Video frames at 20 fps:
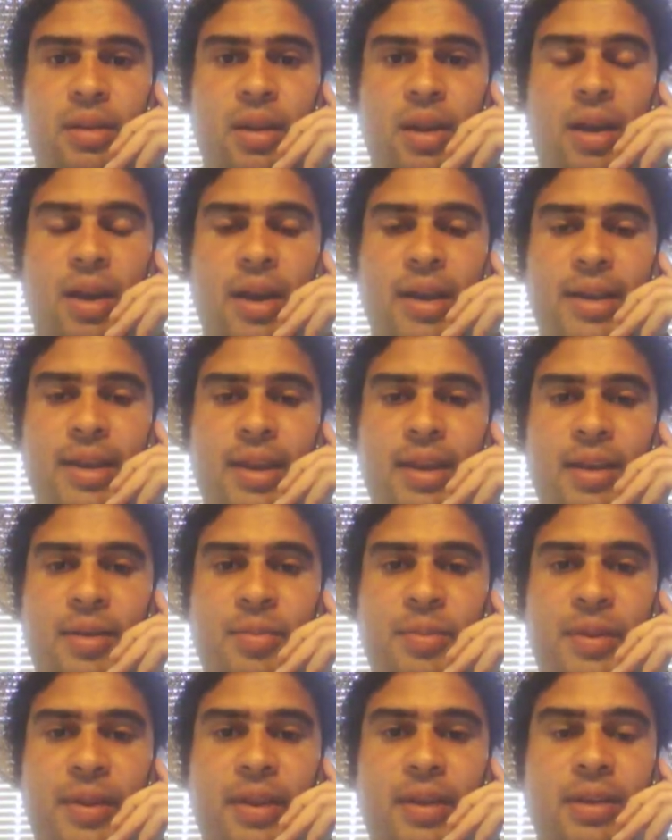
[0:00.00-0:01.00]
Oh, I can't
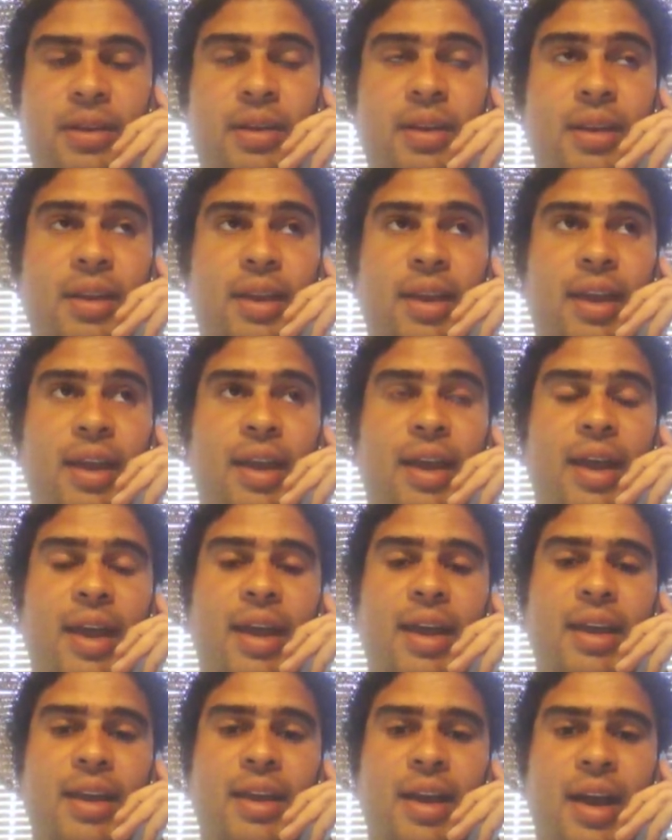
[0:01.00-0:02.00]
complain.
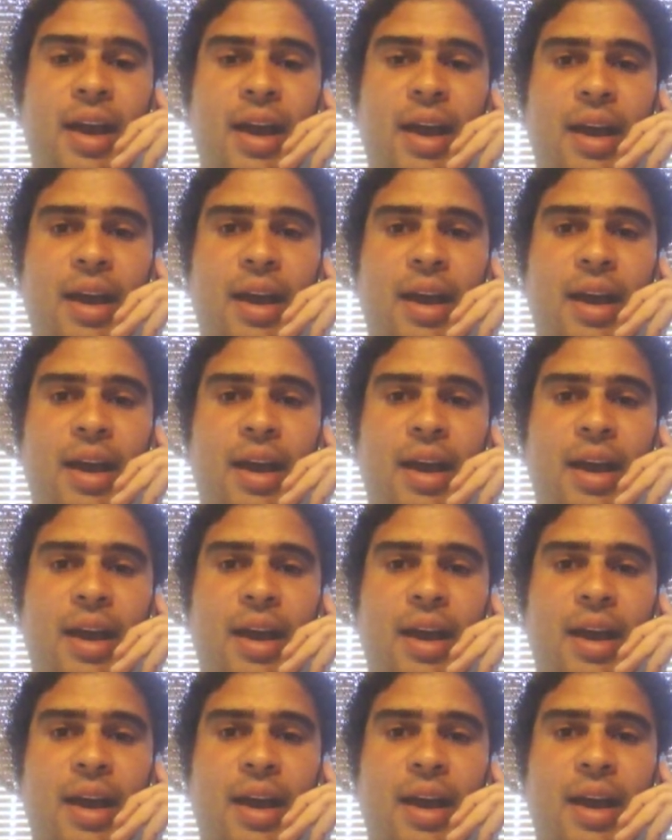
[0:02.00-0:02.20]
Hey,